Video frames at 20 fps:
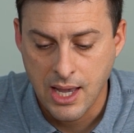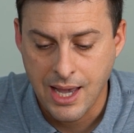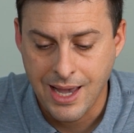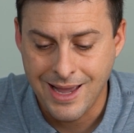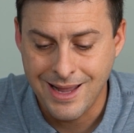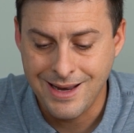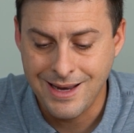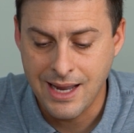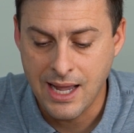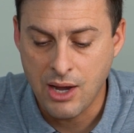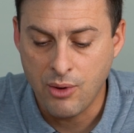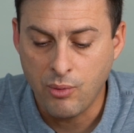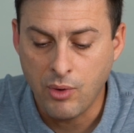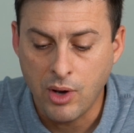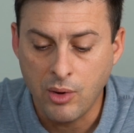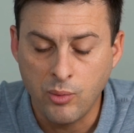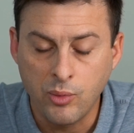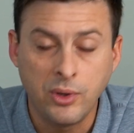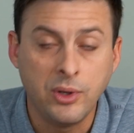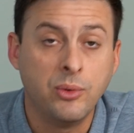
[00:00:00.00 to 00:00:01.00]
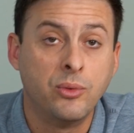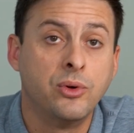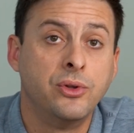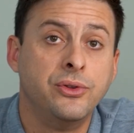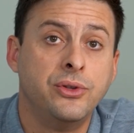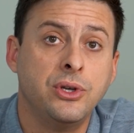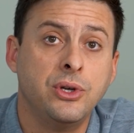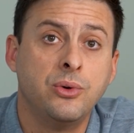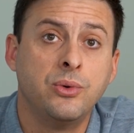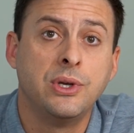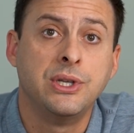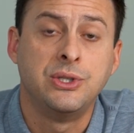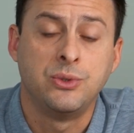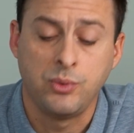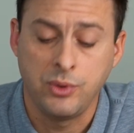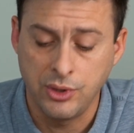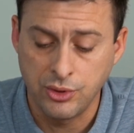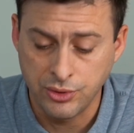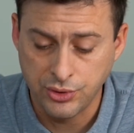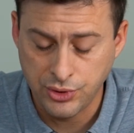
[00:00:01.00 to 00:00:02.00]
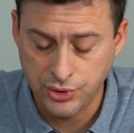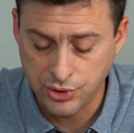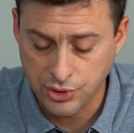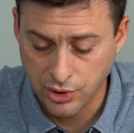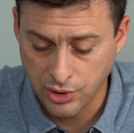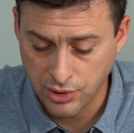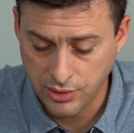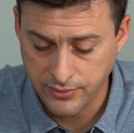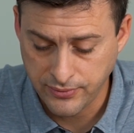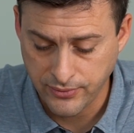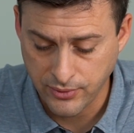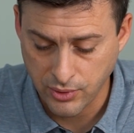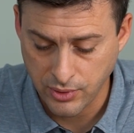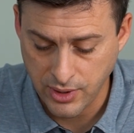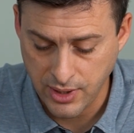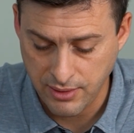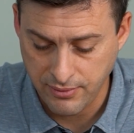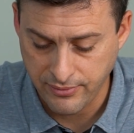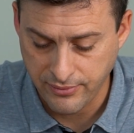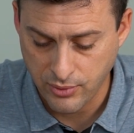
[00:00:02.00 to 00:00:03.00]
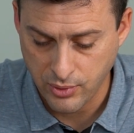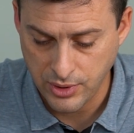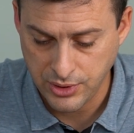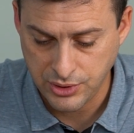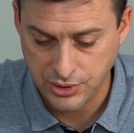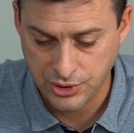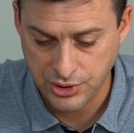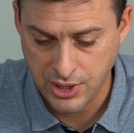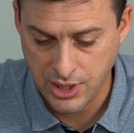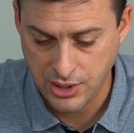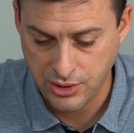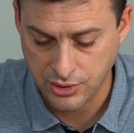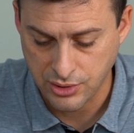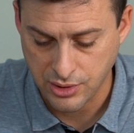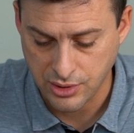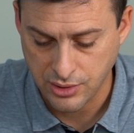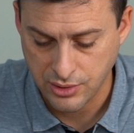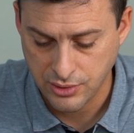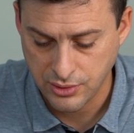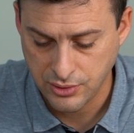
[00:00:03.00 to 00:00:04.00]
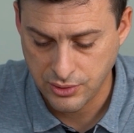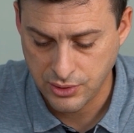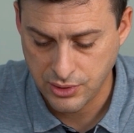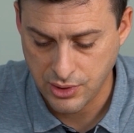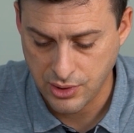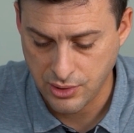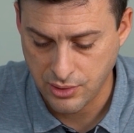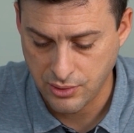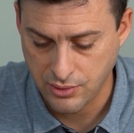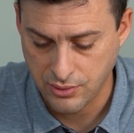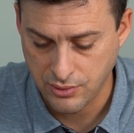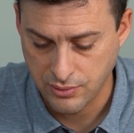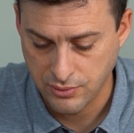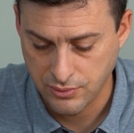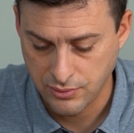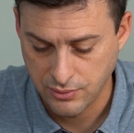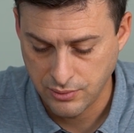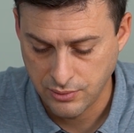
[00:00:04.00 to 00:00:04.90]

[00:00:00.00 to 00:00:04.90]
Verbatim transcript: and now what we will do is we'll search for a voice changer. So